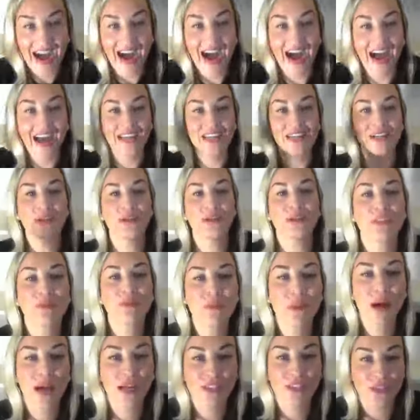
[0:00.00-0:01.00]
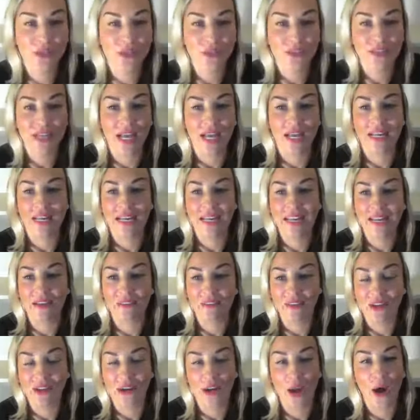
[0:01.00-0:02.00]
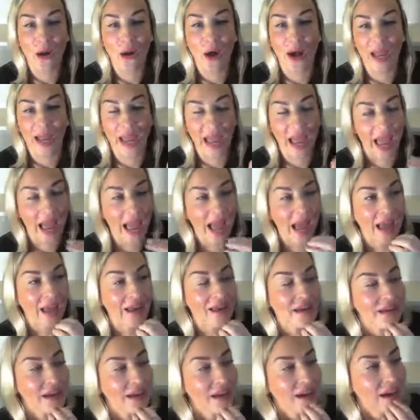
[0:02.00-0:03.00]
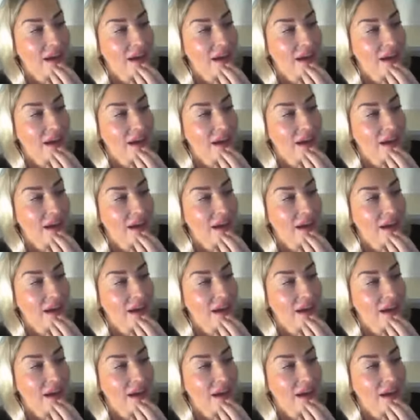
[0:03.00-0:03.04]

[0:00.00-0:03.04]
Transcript: I used muscles I didn't even know I had.